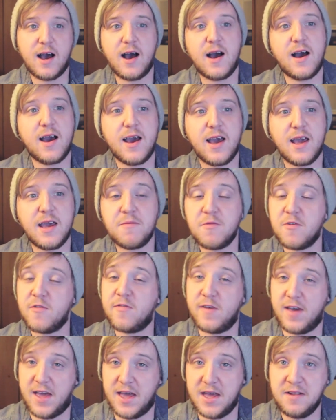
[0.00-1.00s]
am a
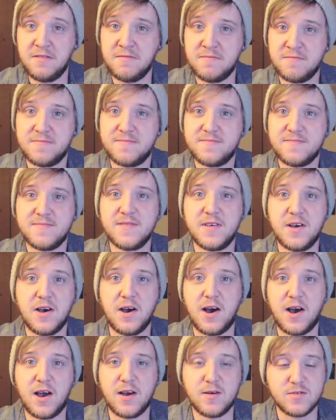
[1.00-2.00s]
fan.
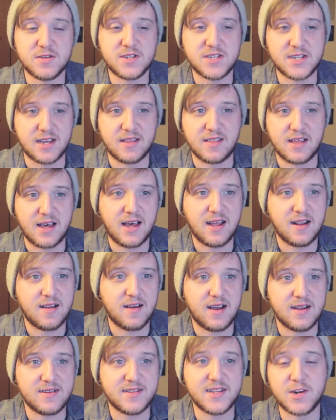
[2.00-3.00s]
I will say
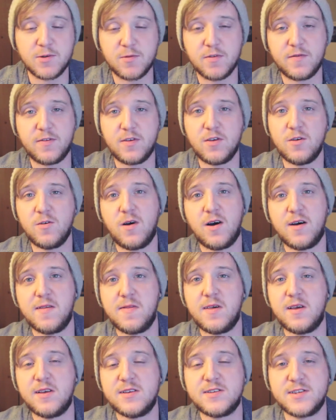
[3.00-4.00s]
that. I did a review
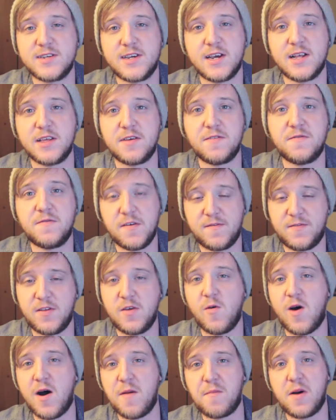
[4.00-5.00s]
on the Sigelei
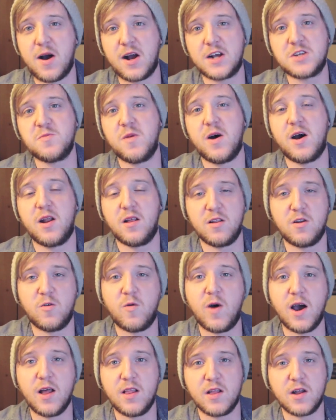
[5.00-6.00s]
50 watt box mod a
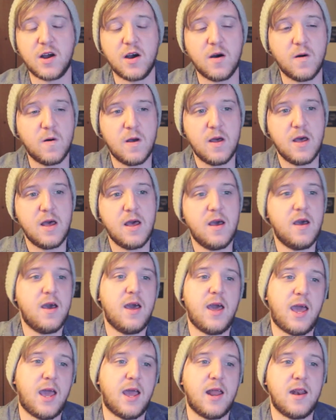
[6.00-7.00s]
little while ago,
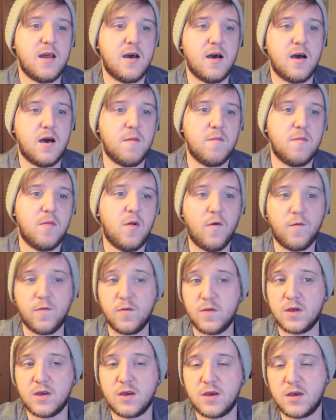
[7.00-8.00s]
and
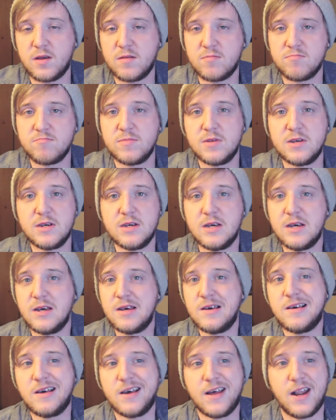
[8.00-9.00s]
hopefully
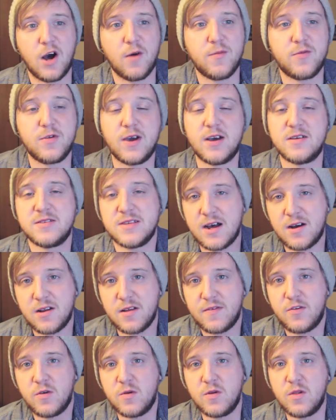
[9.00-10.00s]
it helped you guys
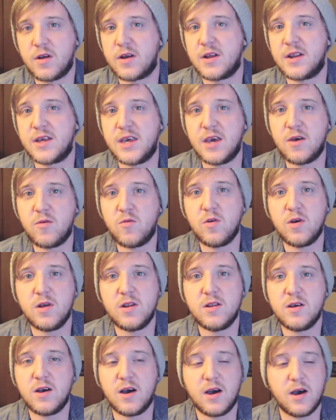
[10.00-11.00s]
out if you were looking to get
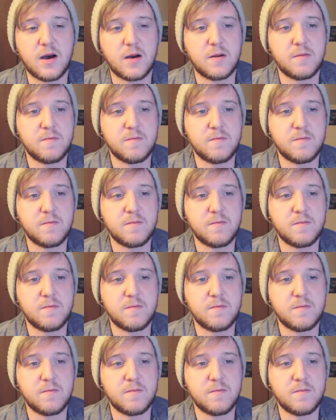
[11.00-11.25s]
one.